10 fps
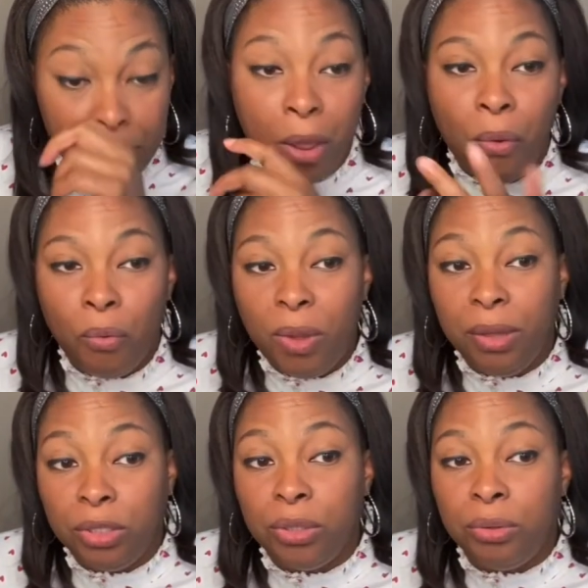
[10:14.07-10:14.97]
No,
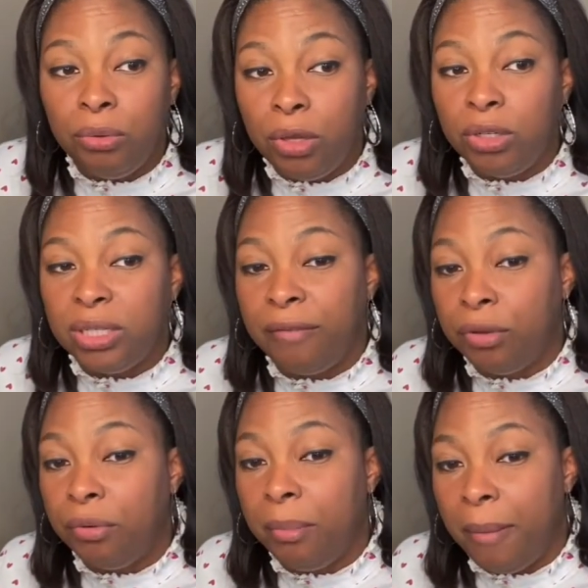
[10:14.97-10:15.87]
we do. You just have
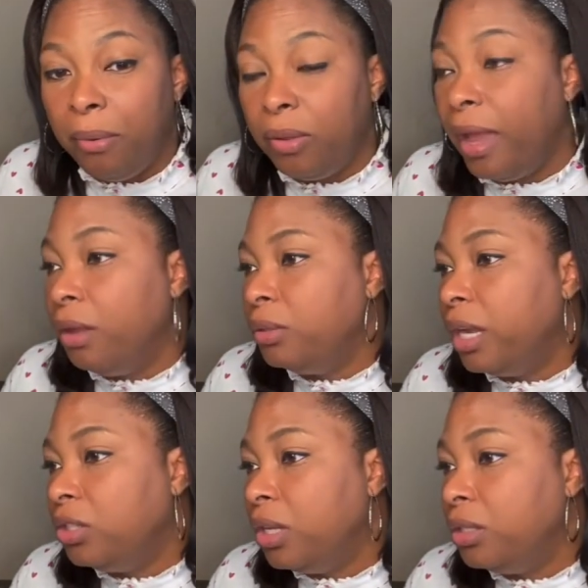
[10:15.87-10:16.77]
to remember that you
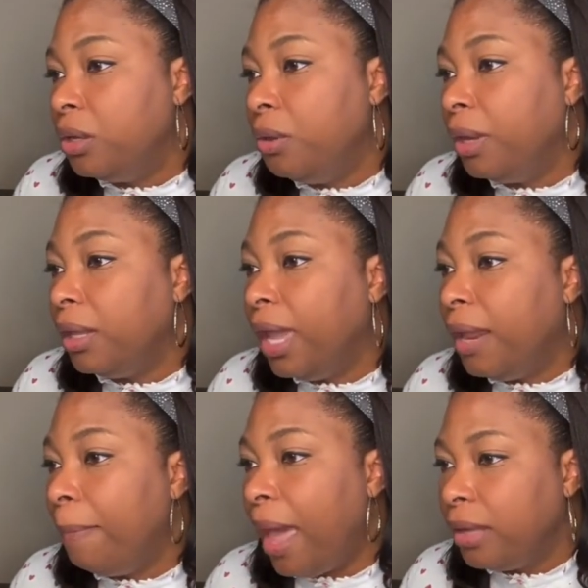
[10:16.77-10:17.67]
touched it so you can get
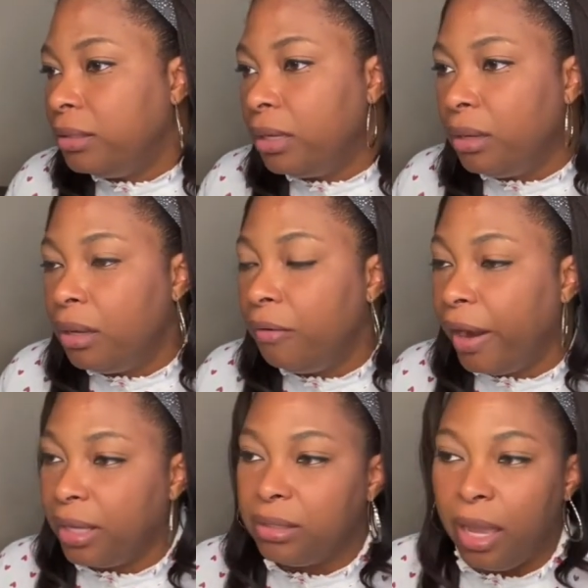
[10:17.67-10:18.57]
it back to
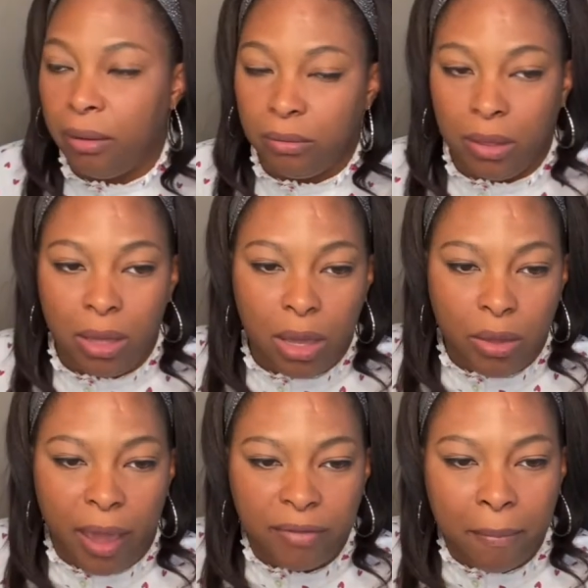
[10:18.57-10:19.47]
reconcile. Okay.
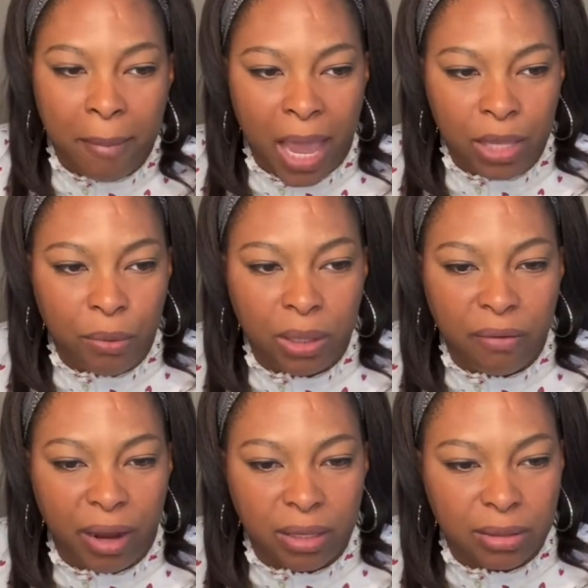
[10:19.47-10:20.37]
You have to manually
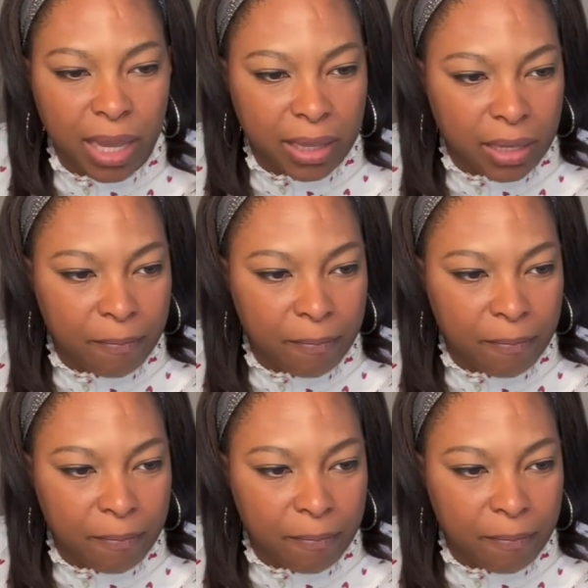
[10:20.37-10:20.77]
reconcile it.